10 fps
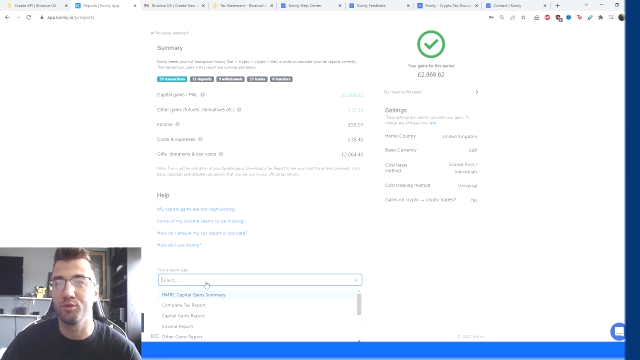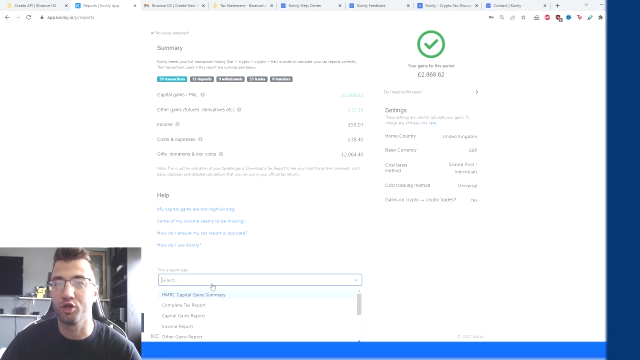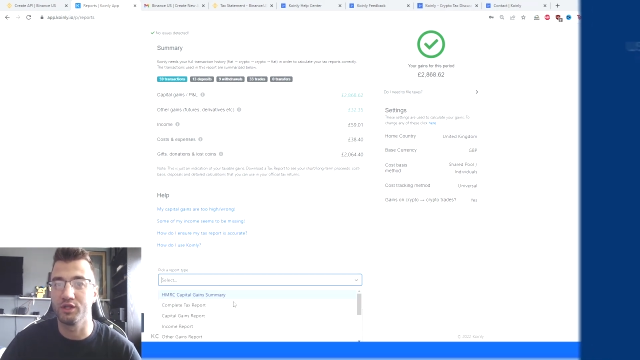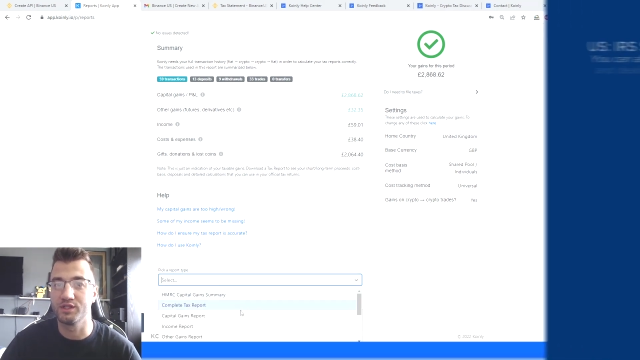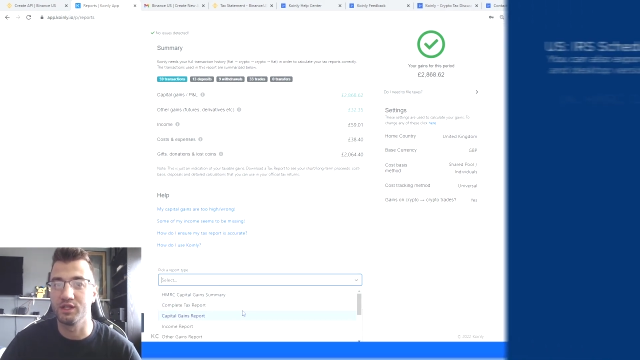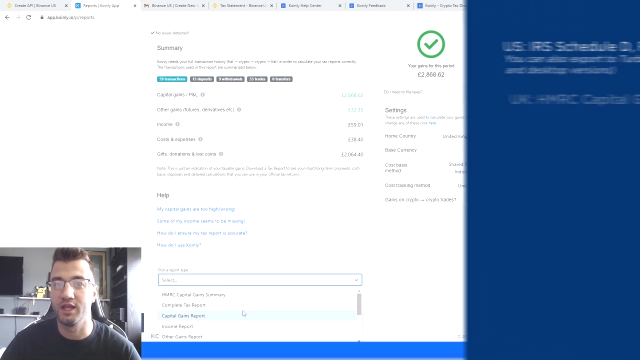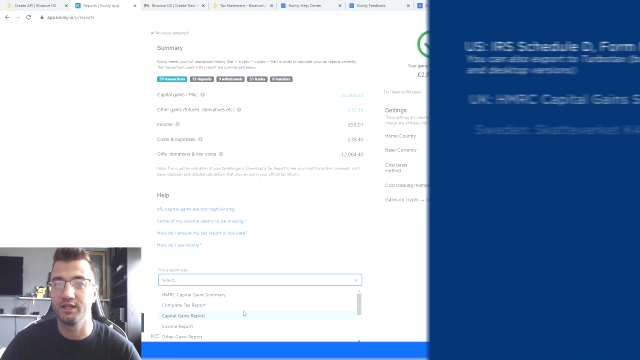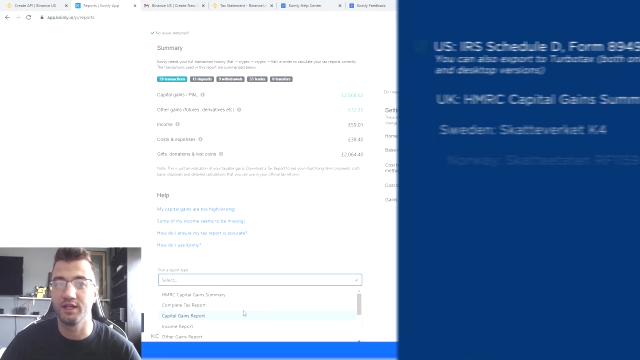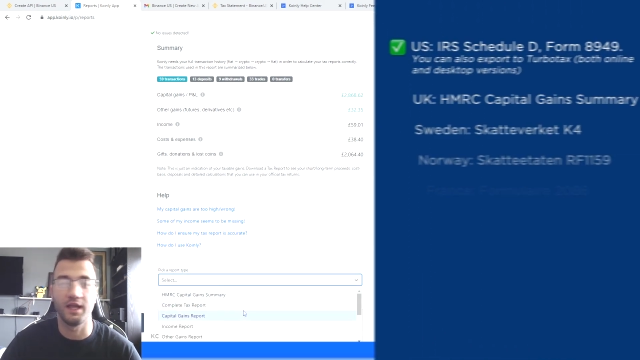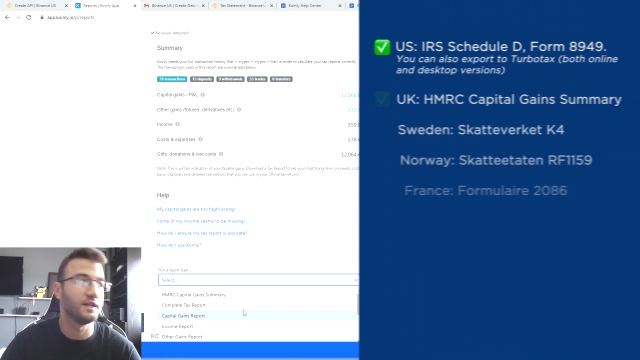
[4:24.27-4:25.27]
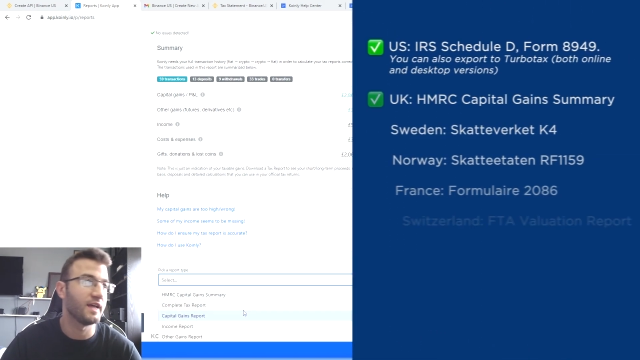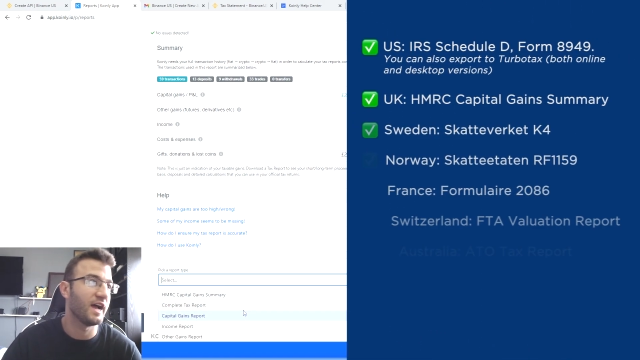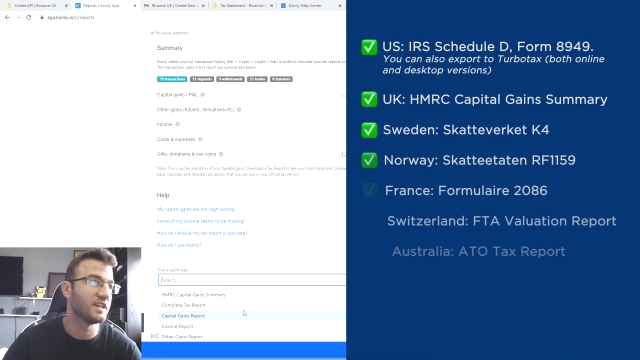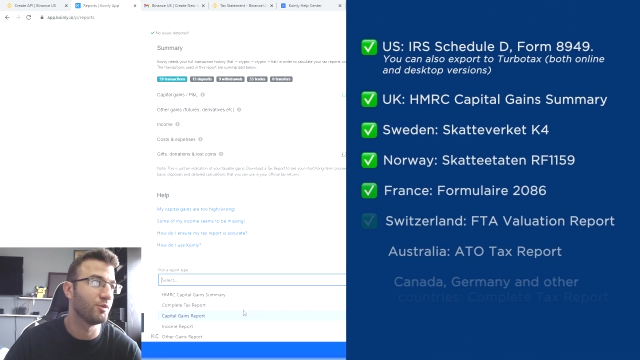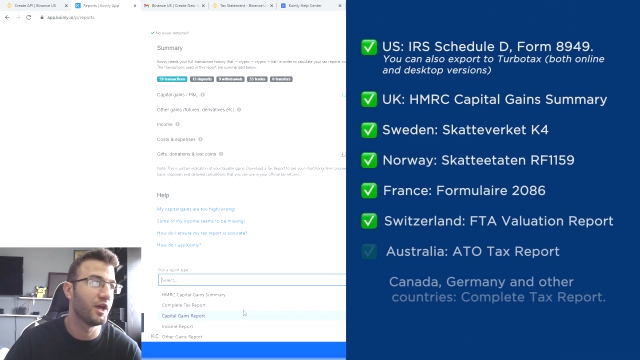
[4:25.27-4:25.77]
you're going to select a
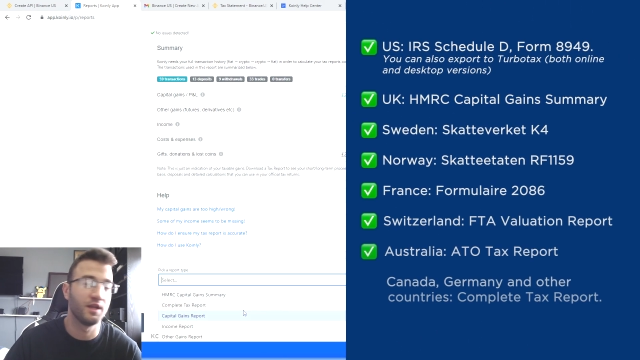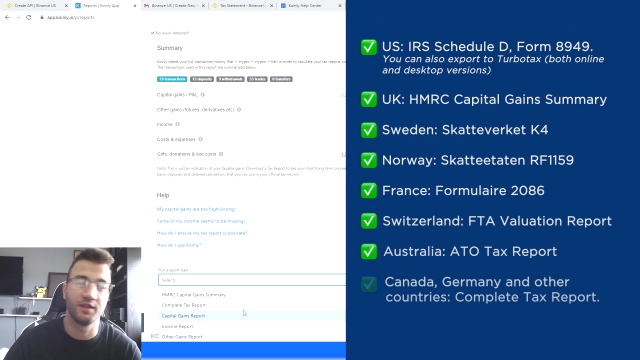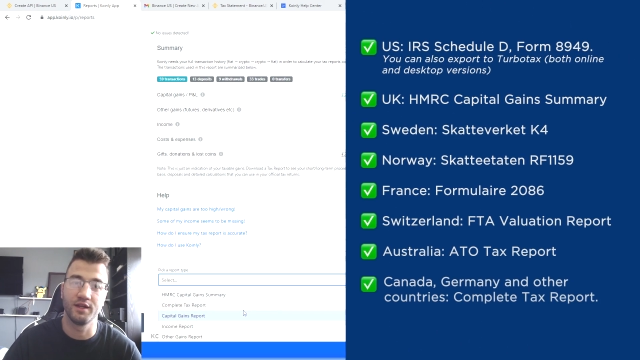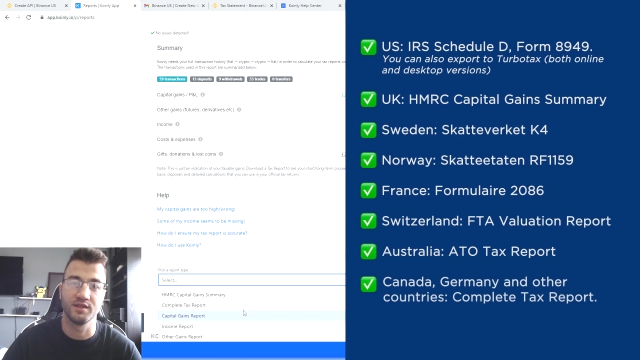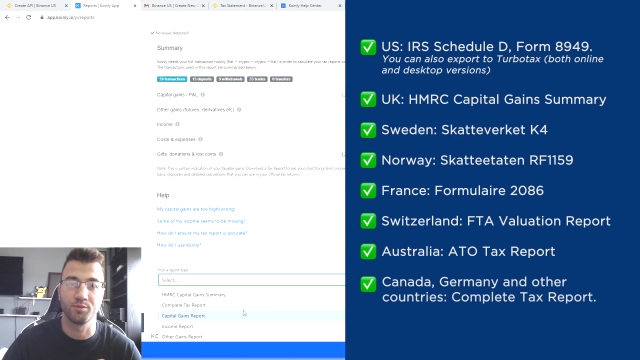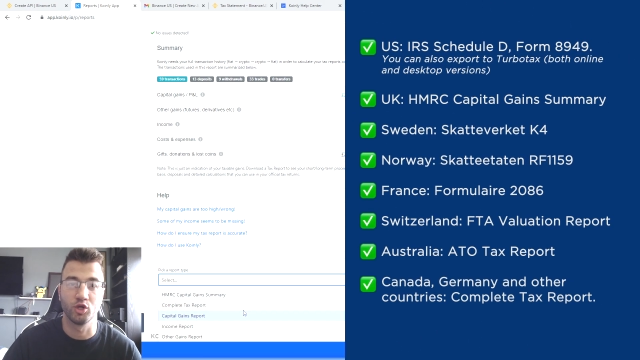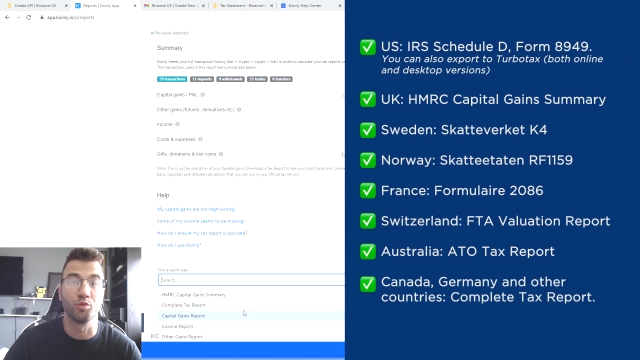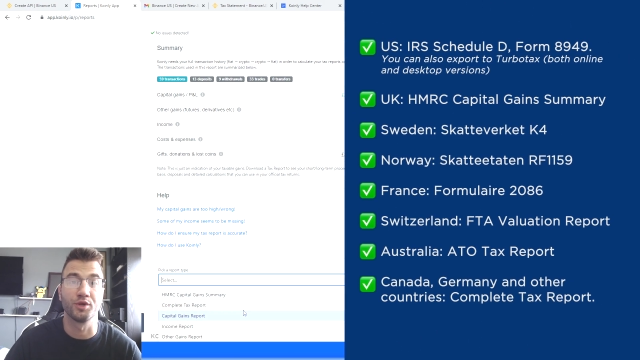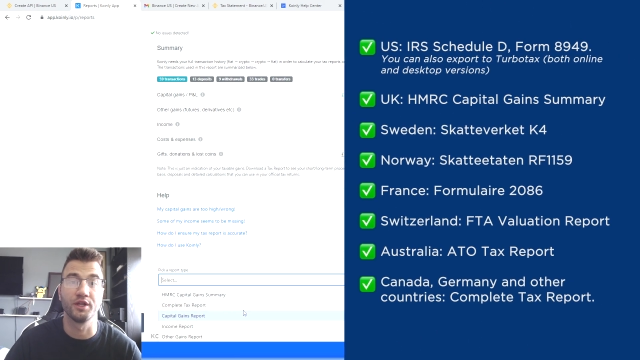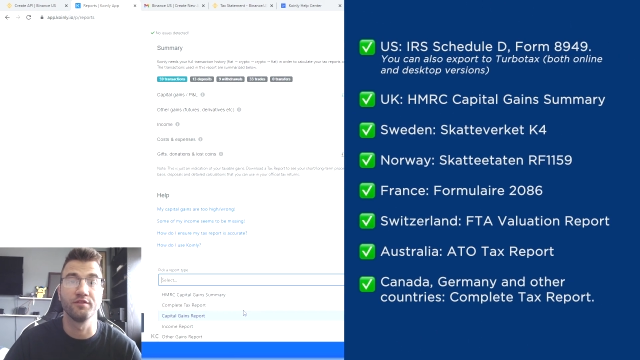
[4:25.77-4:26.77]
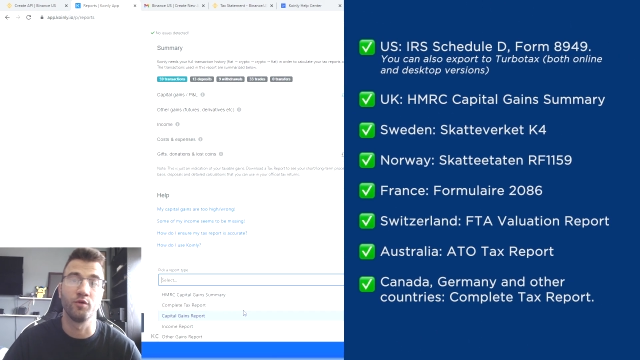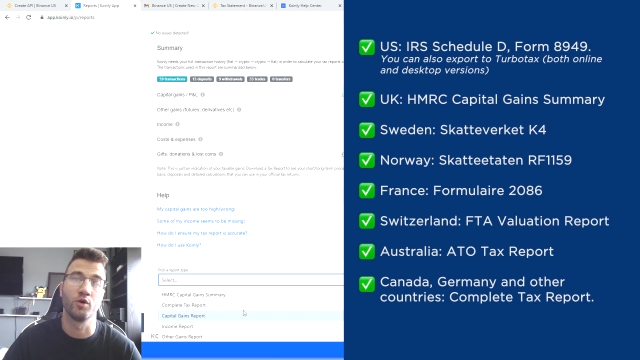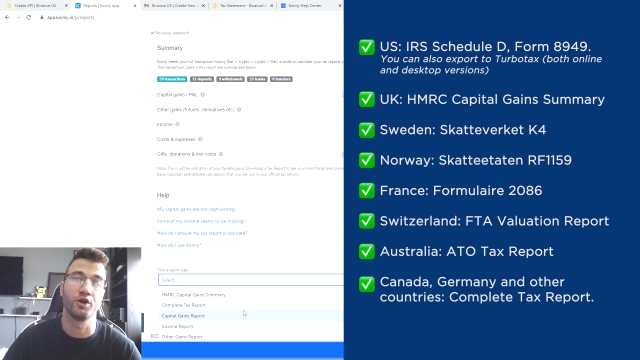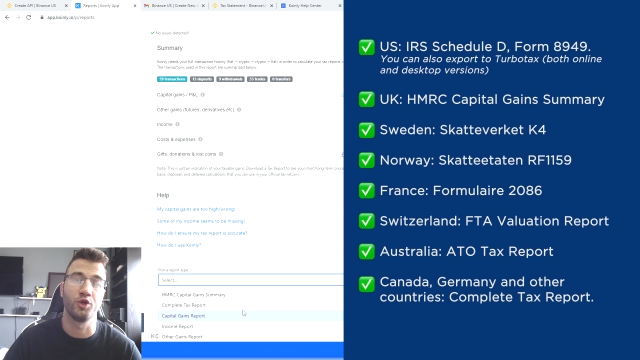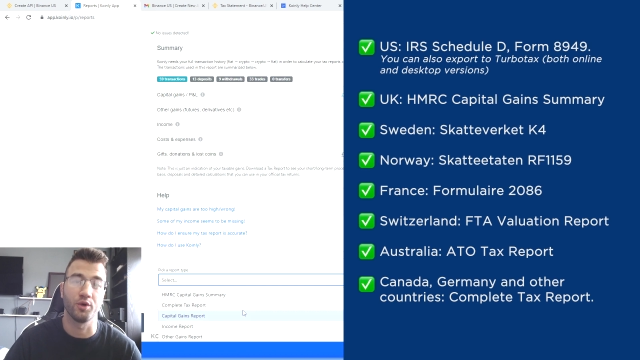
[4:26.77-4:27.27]
tax plan that is appropriate
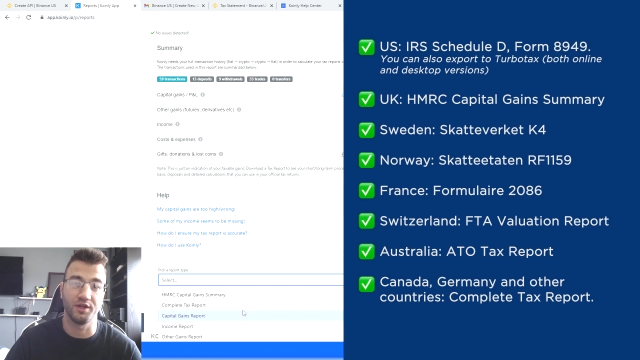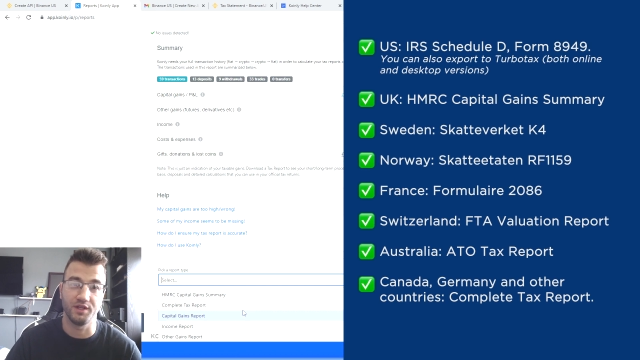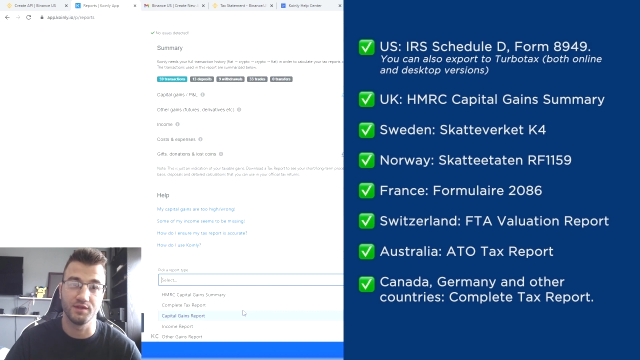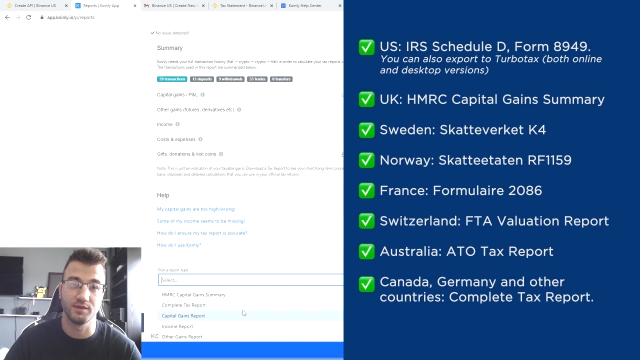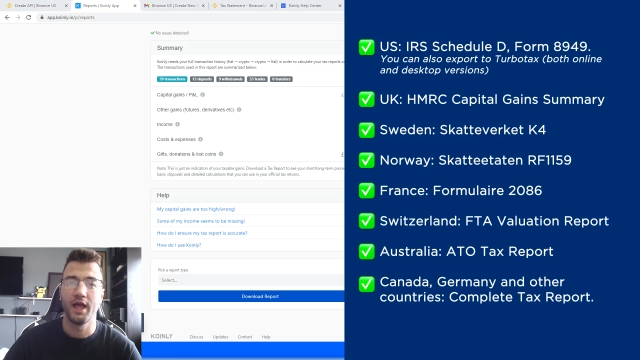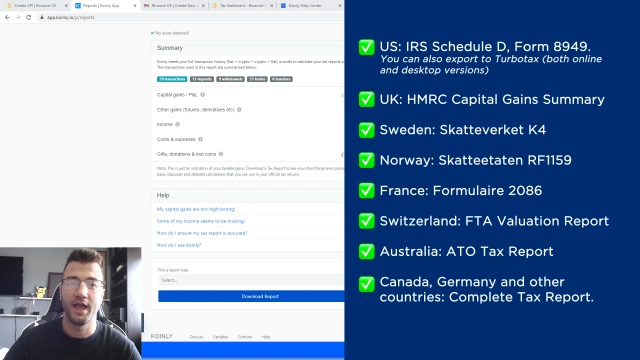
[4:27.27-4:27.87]
for your needs.